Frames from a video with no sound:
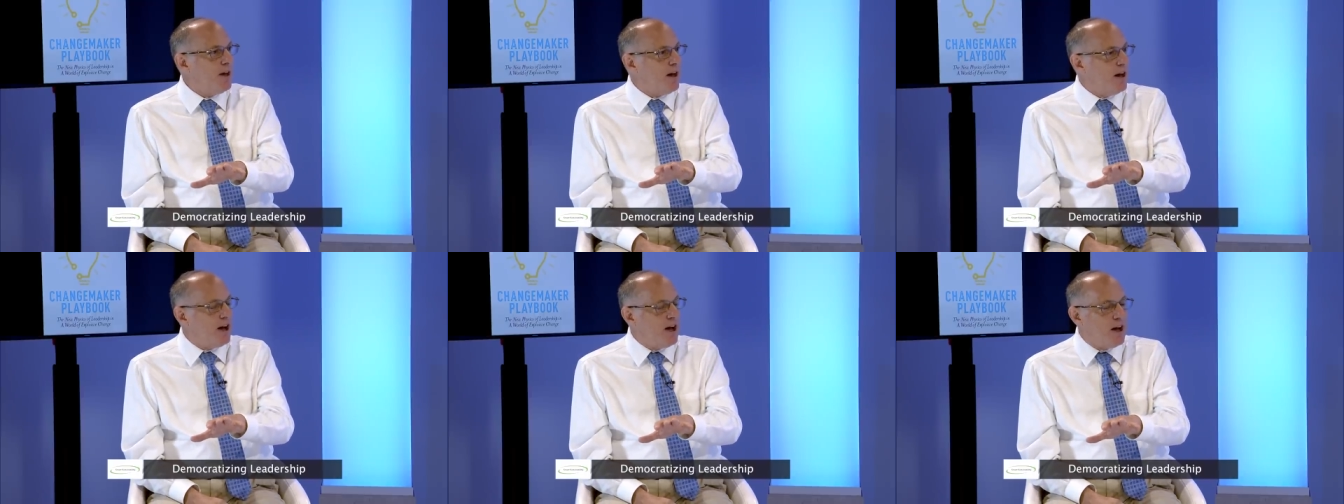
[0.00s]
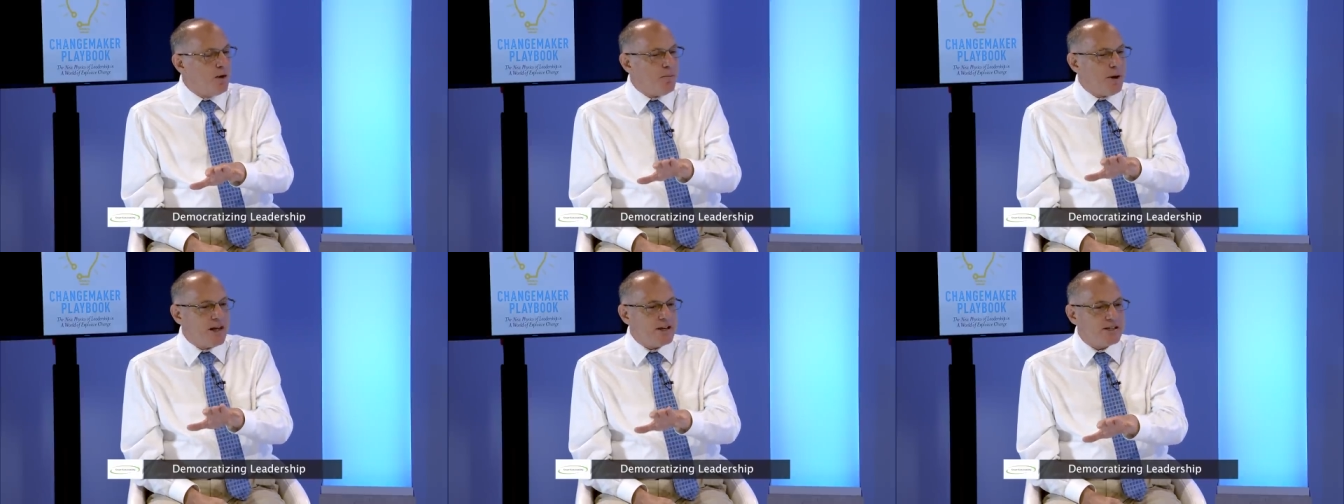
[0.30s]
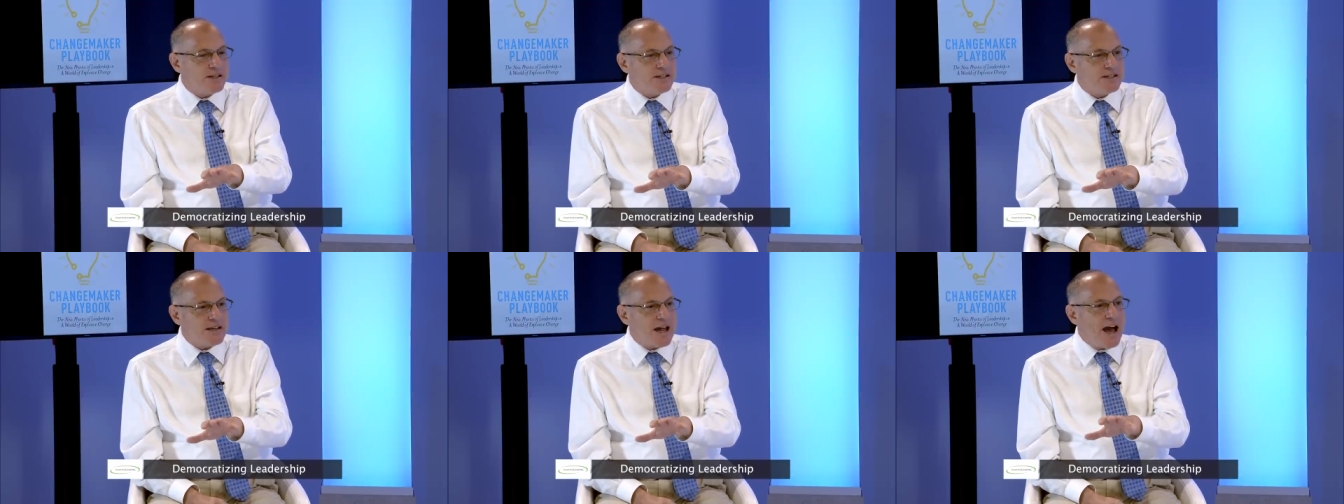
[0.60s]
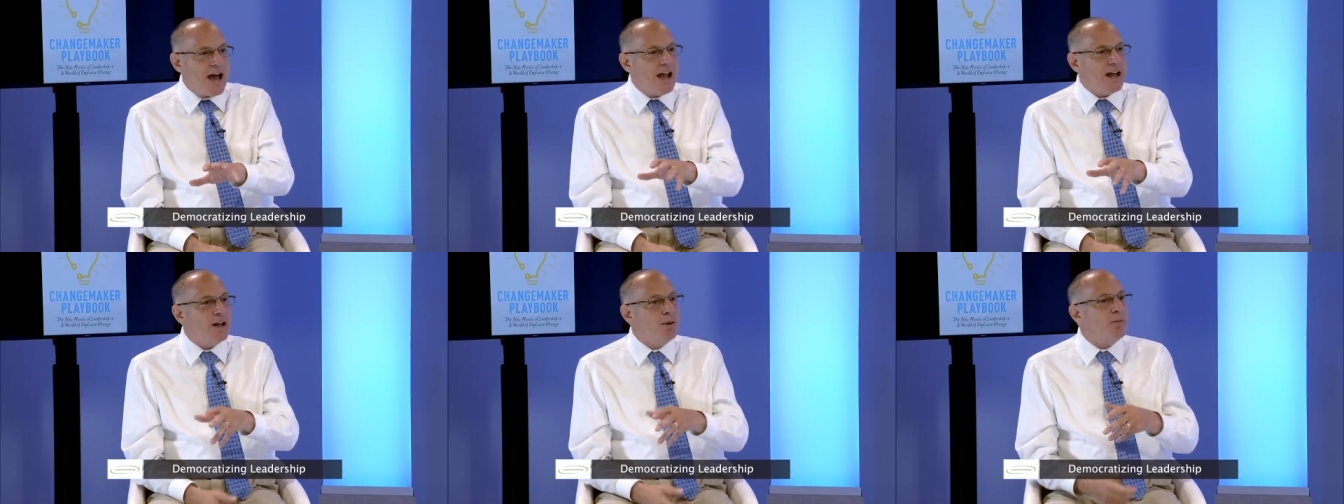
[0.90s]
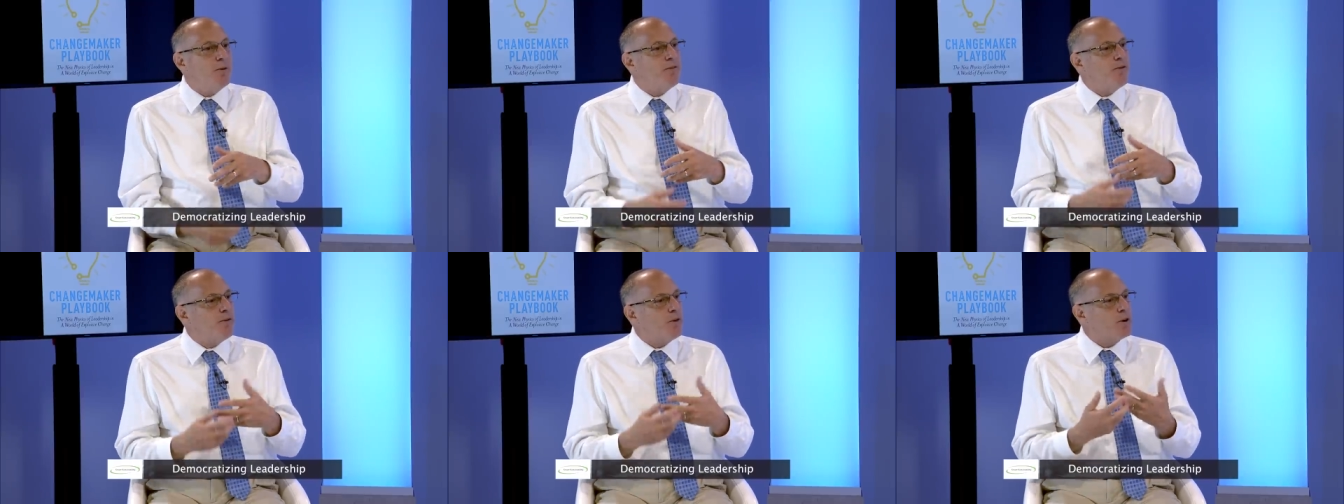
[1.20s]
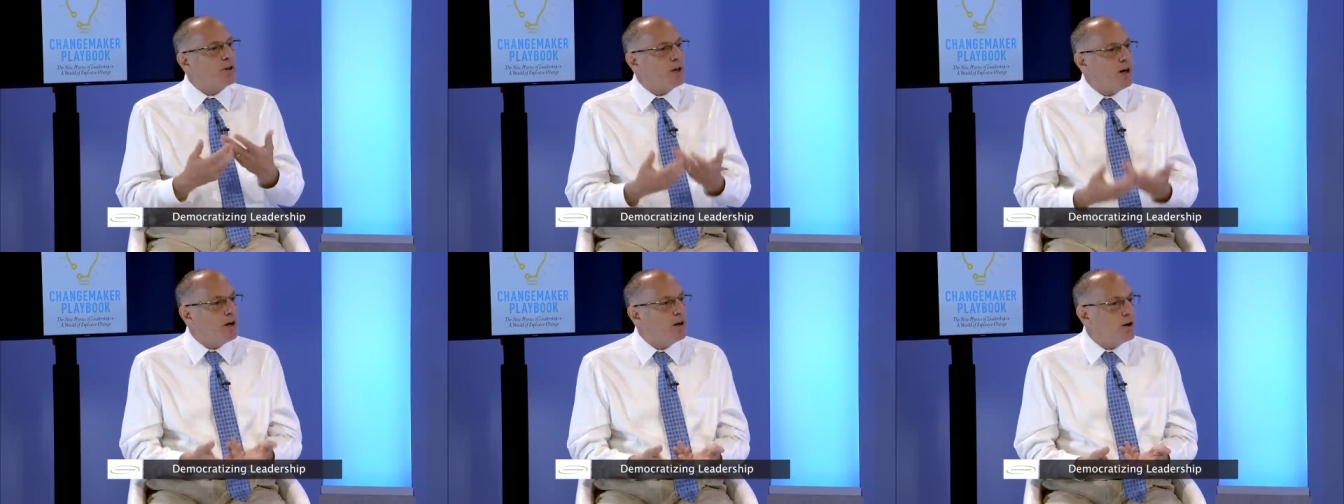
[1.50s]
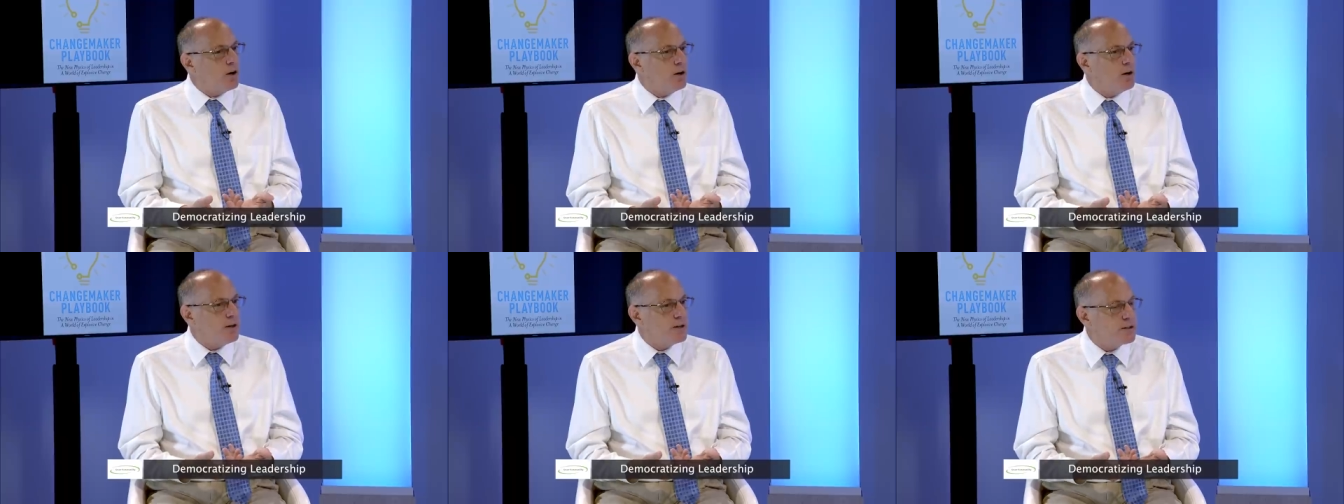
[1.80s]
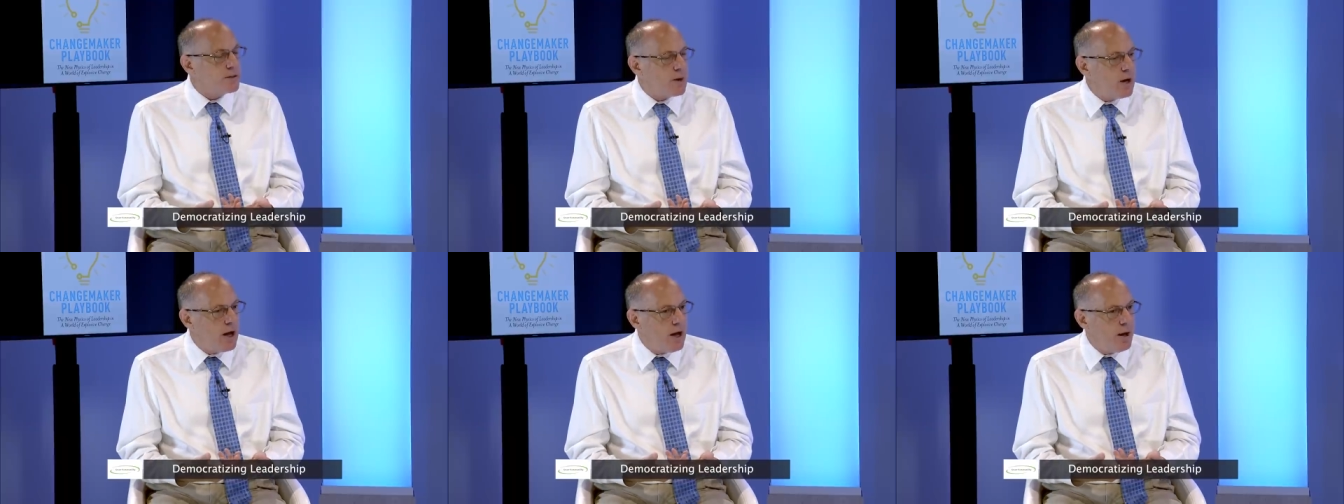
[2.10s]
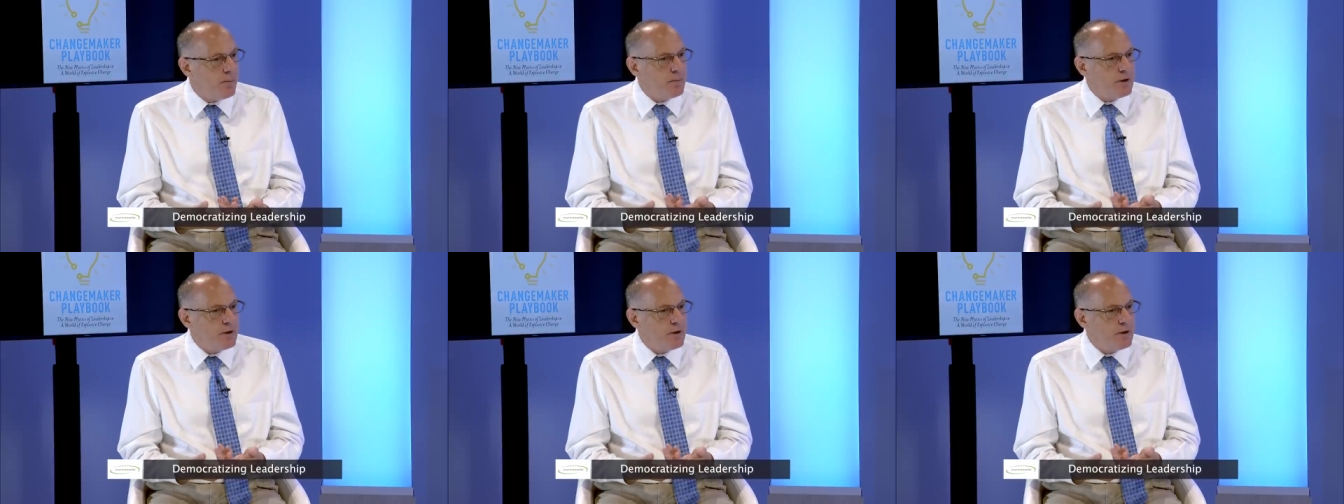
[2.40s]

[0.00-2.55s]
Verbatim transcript: uh, by society before young girls uh,